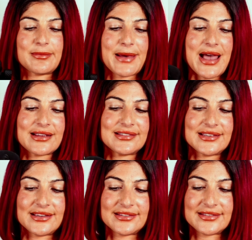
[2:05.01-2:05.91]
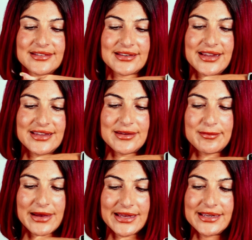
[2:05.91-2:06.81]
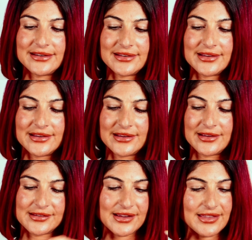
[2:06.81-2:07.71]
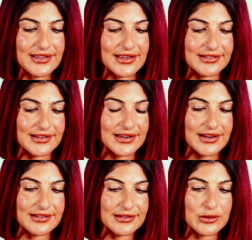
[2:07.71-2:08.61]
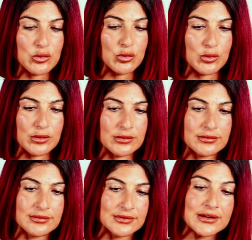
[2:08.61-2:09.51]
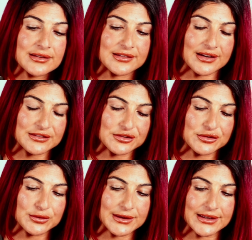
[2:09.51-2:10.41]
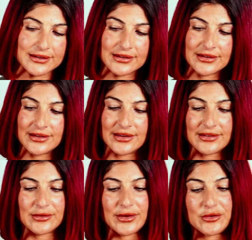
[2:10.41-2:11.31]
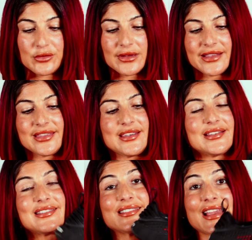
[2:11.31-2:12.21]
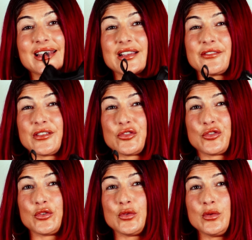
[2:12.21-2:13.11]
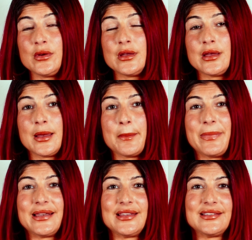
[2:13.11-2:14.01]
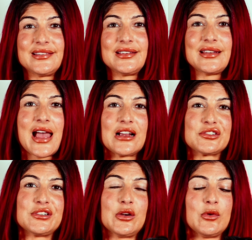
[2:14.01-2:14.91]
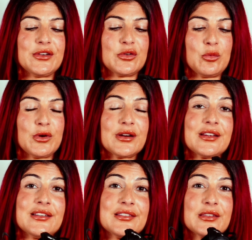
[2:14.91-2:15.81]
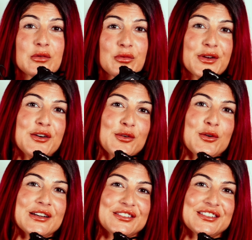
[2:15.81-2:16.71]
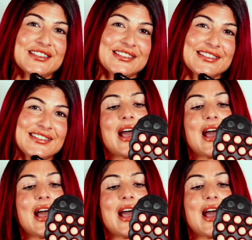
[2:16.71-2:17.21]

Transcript: The back says Nike Mind, so I think that's a nice, cool touch to it. So I do like the aesthetic of the shoe, but is it actually going to work is the real question.